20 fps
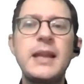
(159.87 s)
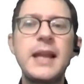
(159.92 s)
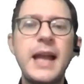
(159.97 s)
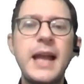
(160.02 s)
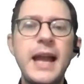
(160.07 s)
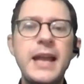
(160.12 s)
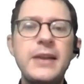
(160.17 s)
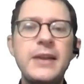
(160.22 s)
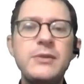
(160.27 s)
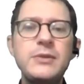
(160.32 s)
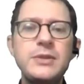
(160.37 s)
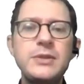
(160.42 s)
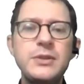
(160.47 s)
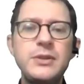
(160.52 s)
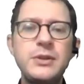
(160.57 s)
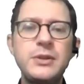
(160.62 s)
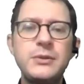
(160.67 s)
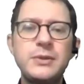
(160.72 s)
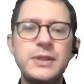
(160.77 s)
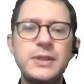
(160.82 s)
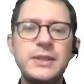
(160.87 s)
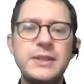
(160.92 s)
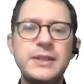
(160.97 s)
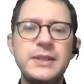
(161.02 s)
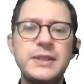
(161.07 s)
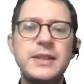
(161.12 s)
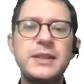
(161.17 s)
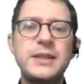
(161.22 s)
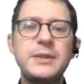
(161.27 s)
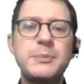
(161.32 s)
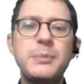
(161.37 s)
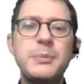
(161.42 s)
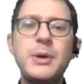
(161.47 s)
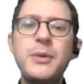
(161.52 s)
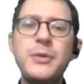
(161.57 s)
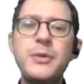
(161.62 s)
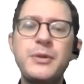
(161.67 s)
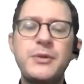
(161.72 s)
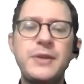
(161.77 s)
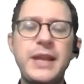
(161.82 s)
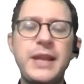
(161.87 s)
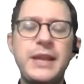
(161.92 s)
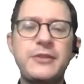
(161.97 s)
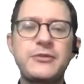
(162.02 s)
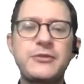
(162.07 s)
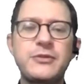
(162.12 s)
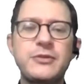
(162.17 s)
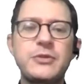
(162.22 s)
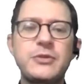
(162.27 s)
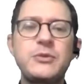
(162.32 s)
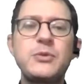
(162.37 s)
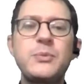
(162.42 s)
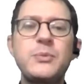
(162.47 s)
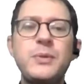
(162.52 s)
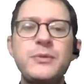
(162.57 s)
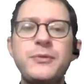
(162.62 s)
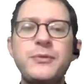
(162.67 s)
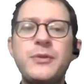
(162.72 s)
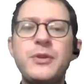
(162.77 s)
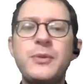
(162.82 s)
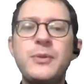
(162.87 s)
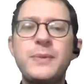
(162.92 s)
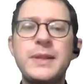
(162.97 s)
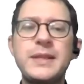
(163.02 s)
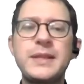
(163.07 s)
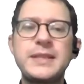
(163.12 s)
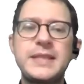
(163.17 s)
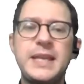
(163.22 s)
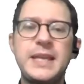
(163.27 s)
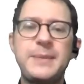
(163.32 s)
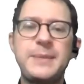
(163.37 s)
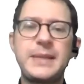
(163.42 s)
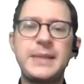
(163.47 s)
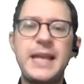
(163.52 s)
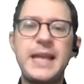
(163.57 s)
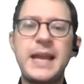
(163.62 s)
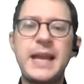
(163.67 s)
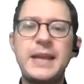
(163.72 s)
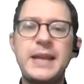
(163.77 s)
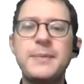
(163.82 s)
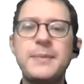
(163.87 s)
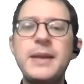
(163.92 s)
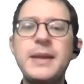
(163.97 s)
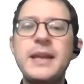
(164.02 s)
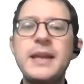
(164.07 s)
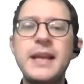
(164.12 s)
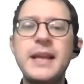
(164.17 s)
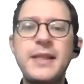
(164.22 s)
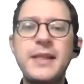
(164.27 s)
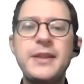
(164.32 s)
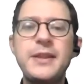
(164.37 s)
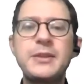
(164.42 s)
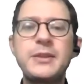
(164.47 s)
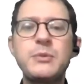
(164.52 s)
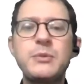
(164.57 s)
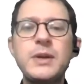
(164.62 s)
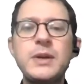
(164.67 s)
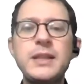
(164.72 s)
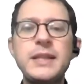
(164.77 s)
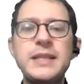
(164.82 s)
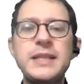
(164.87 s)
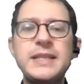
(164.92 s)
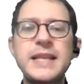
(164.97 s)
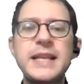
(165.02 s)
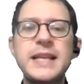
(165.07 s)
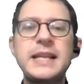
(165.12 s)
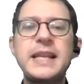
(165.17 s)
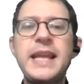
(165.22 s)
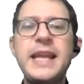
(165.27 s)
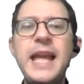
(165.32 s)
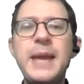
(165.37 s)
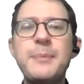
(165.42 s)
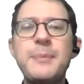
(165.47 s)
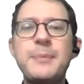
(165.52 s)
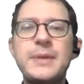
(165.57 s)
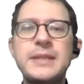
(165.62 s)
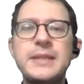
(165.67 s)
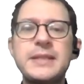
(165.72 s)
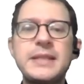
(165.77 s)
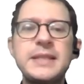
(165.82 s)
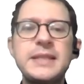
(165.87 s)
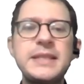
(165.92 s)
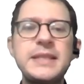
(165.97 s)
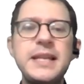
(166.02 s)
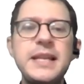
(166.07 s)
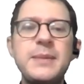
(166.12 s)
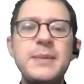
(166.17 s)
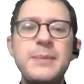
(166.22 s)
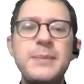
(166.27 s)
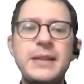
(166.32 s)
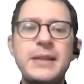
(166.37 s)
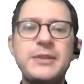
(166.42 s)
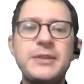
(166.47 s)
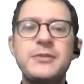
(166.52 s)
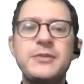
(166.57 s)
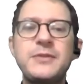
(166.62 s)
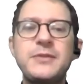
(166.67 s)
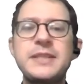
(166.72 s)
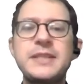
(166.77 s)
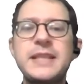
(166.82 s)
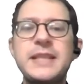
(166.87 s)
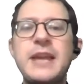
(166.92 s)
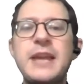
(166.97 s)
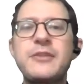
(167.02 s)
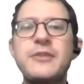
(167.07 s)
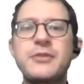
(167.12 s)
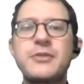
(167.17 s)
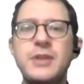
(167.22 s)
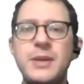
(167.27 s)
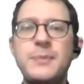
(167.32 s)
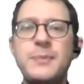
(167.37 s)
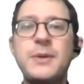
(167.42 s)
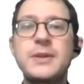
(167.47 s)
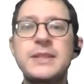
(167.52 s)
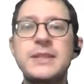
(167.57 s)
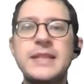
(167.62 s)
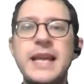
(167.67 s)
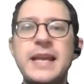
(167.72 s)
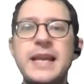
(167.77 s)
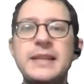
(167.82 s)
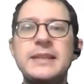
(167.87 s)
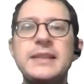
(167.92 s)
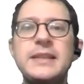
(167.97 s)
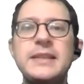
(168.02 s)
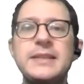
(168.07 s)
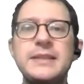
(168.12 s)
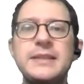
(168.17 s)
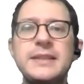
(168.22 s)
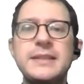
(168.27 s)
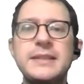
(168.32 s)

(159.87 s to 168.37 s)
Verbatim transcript: I also noted that both connections could be formed at the same time, and that what exactly happens is still a matter of discussion among scientists.